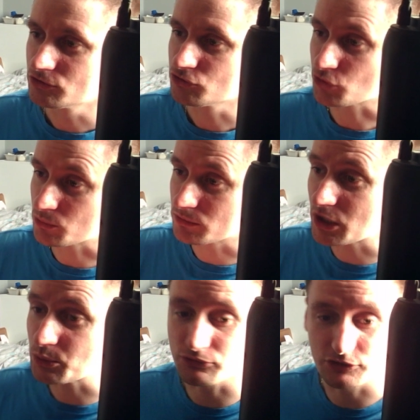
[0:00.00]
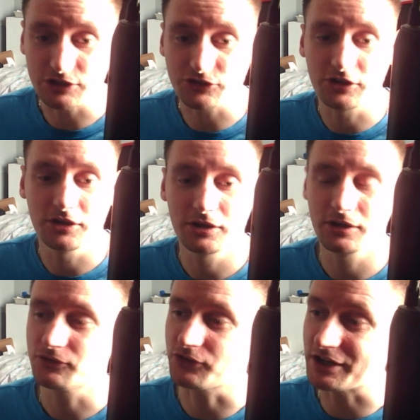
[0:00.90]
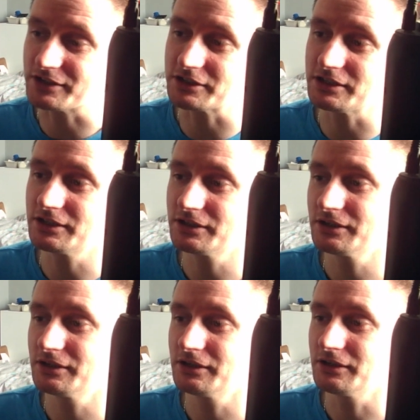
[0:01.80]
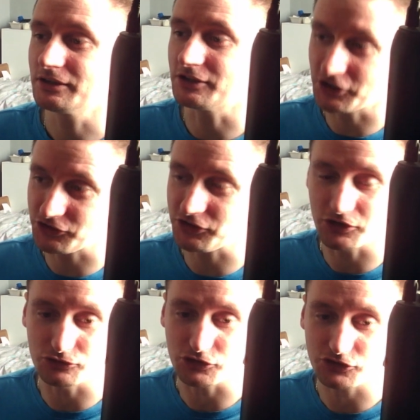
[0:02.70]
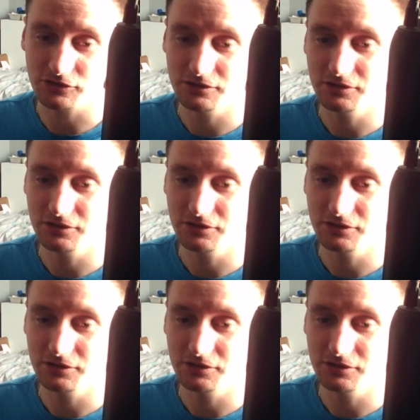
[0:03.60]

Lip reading: So now we've reached, finally, the 1900s.